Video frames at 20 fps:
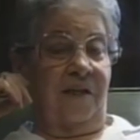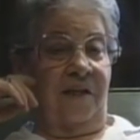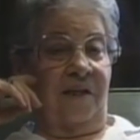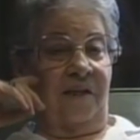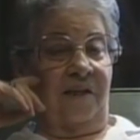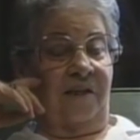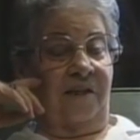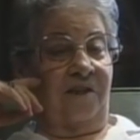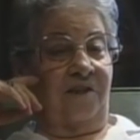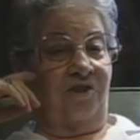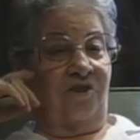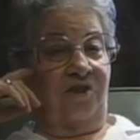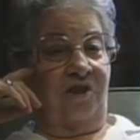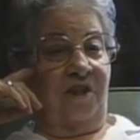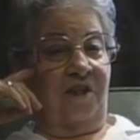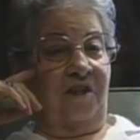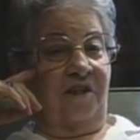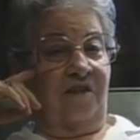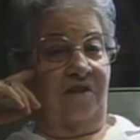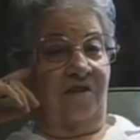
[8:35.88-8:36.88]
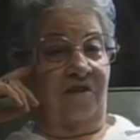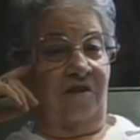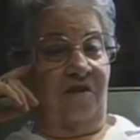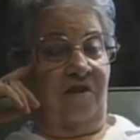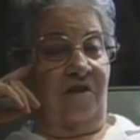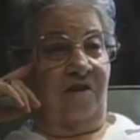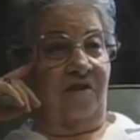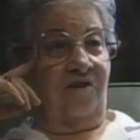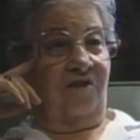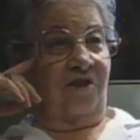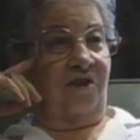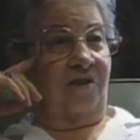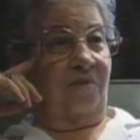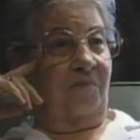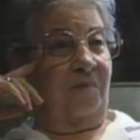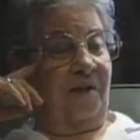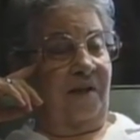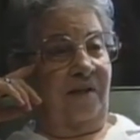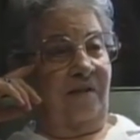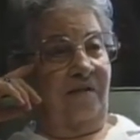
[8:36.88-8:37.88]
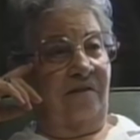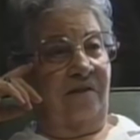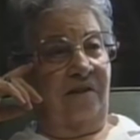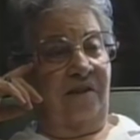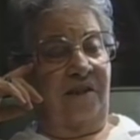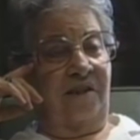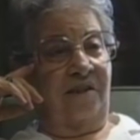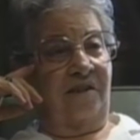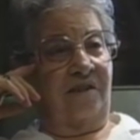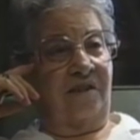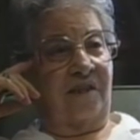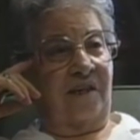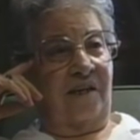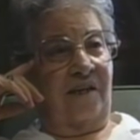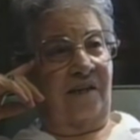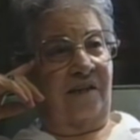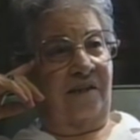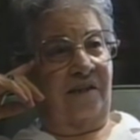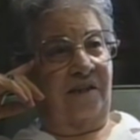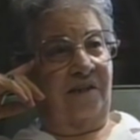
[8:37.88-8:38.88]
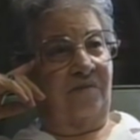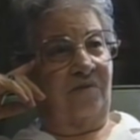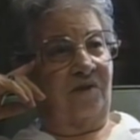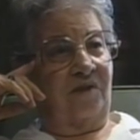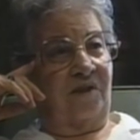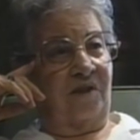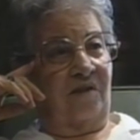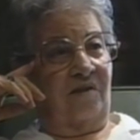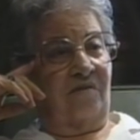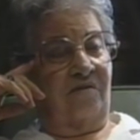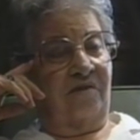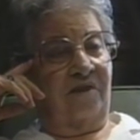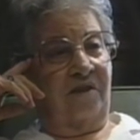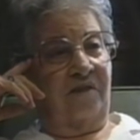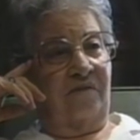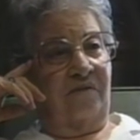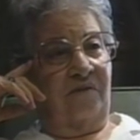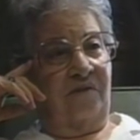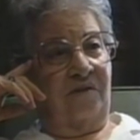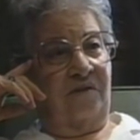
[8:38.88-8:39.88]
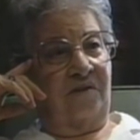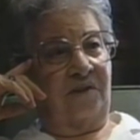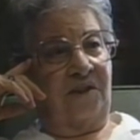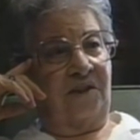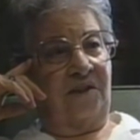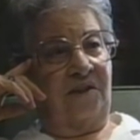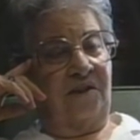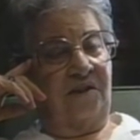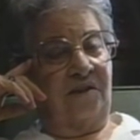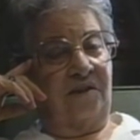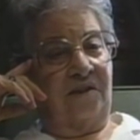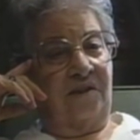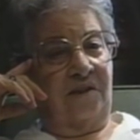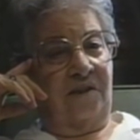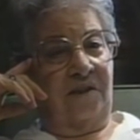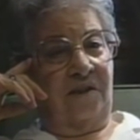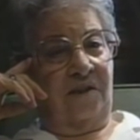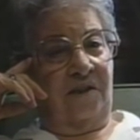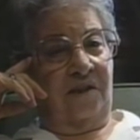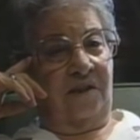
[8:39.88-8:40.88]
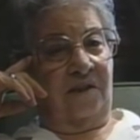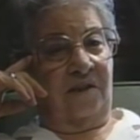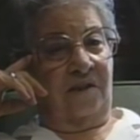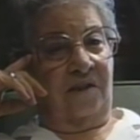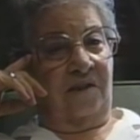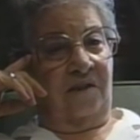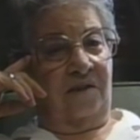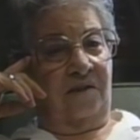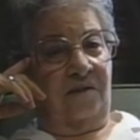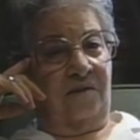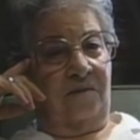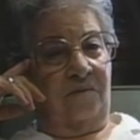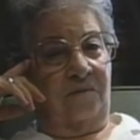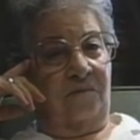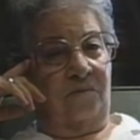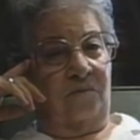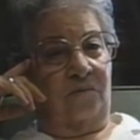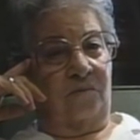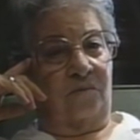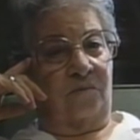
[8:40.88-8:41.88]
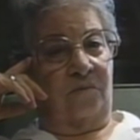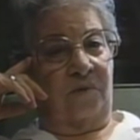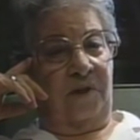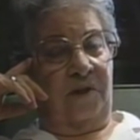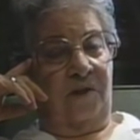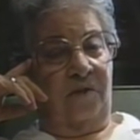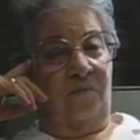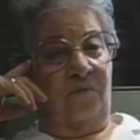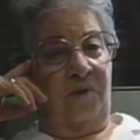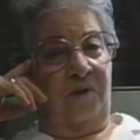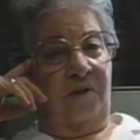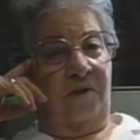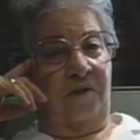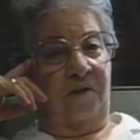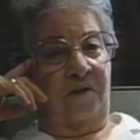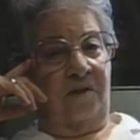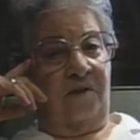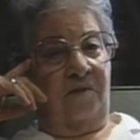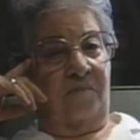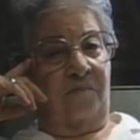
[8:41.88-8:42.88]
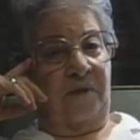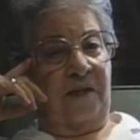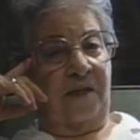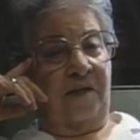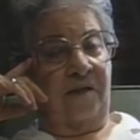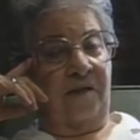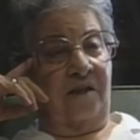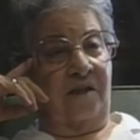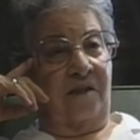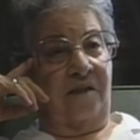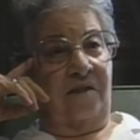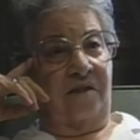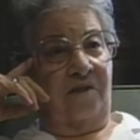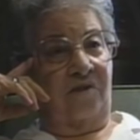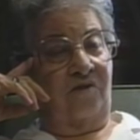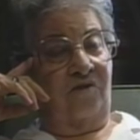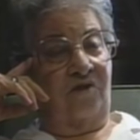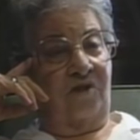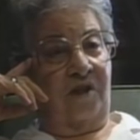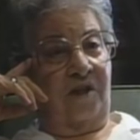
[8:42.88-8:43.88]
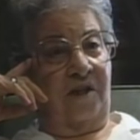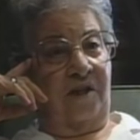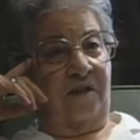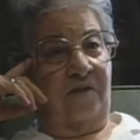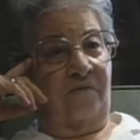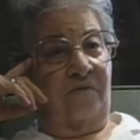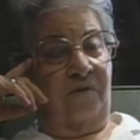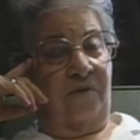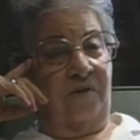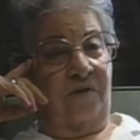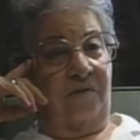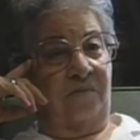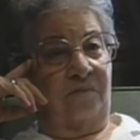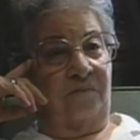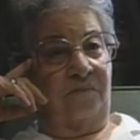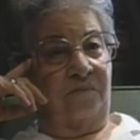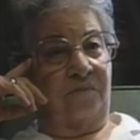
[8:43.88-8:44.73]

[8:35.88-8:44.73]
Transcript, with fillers: And it's changed a lot. She'd paneled it inside, and it was all different. And uh, well, we the back then they used to have uh,